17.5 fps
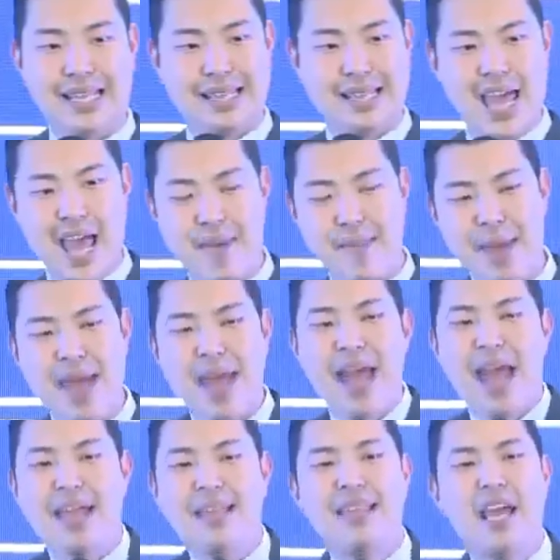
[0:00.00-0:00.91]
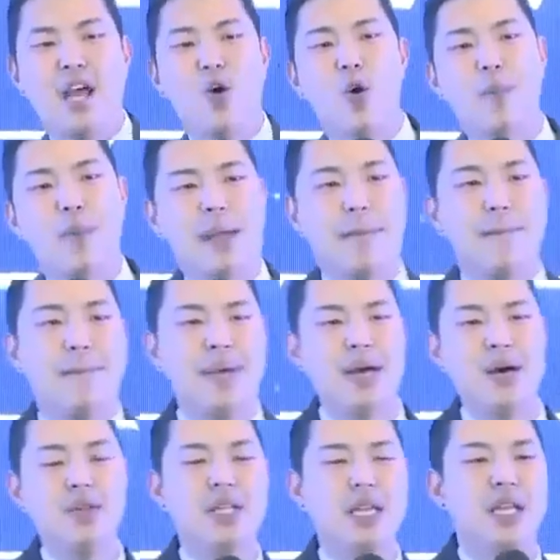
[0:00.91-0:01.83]
in them, and they will be
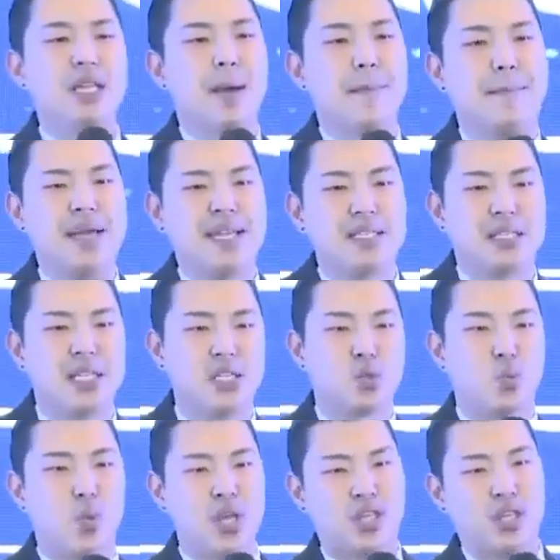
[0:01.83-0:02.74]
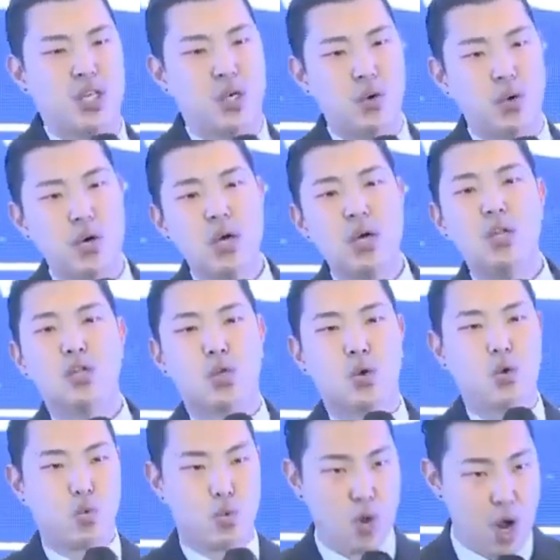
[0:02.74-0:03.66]
building the business with you
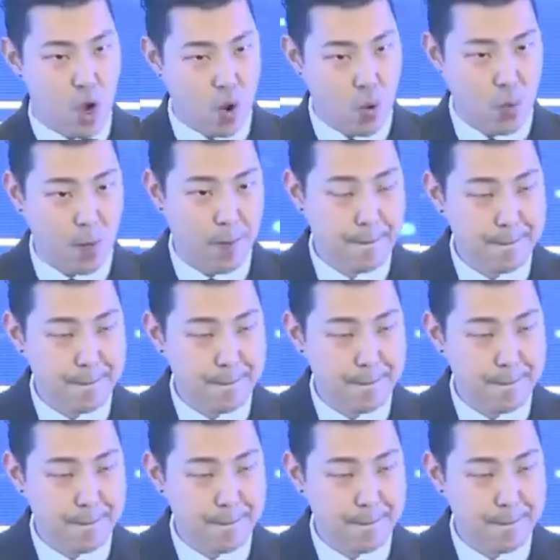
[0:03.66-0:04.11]
to grow.